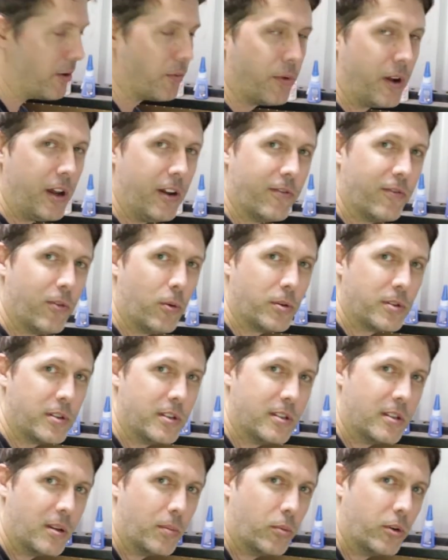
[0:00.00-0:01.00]
it
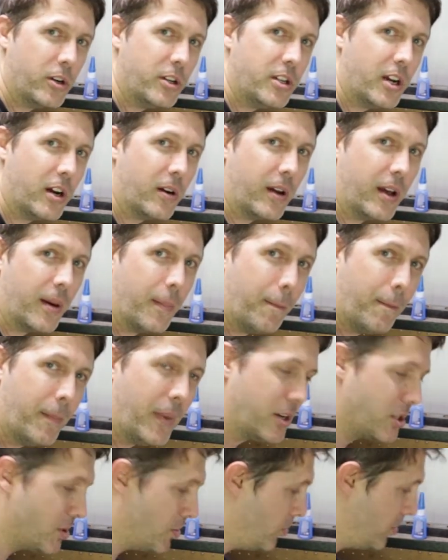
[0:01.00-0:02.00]
reinforces the bridge area
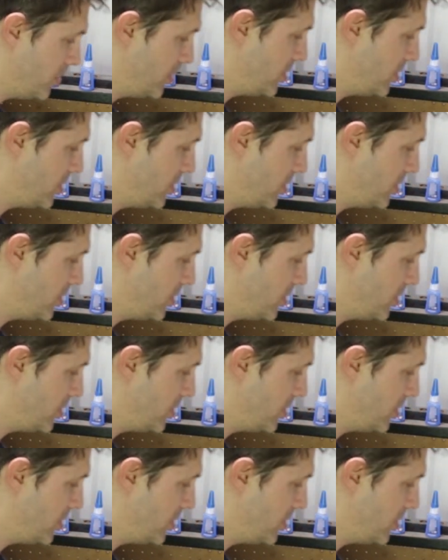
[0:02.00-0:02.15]
much more